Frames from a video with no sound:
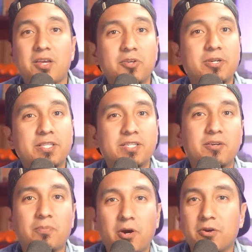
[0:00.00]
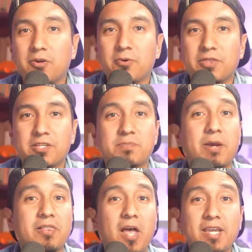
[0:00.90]
You can still partner with us
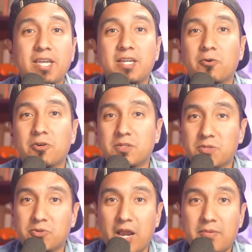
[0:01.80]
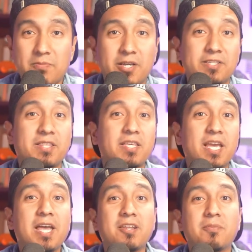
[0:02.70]
by liking or subscribing, because at the
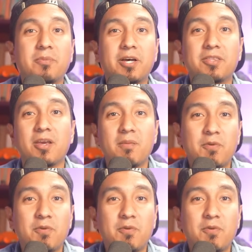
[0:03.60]
end of the month,